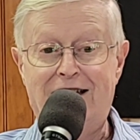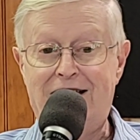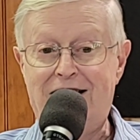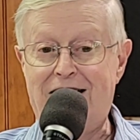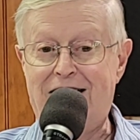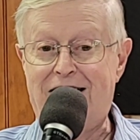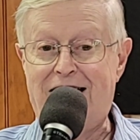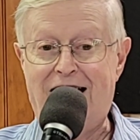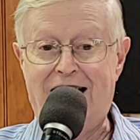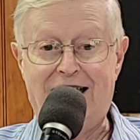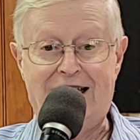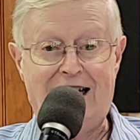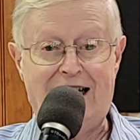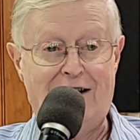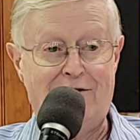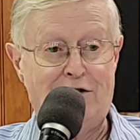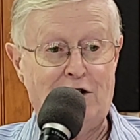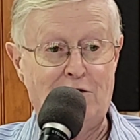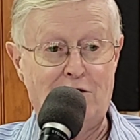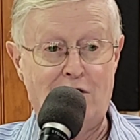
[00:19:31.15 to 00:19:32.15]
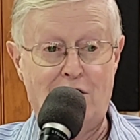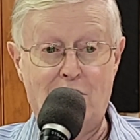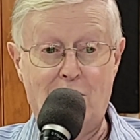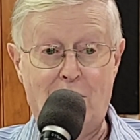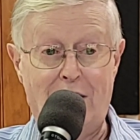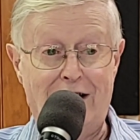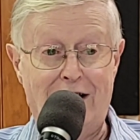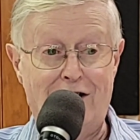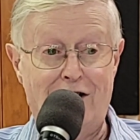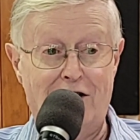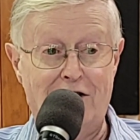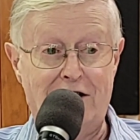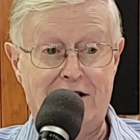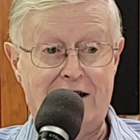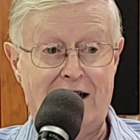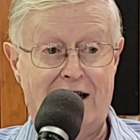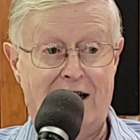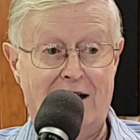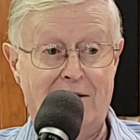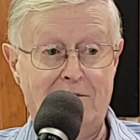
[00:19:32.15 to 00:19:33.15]
You can't have your own way all the
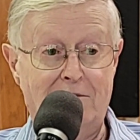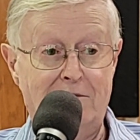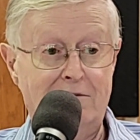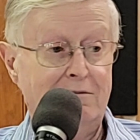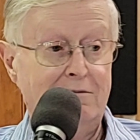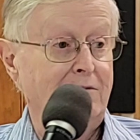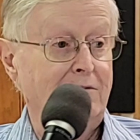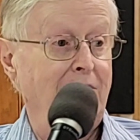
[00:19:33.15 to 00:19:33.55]
time.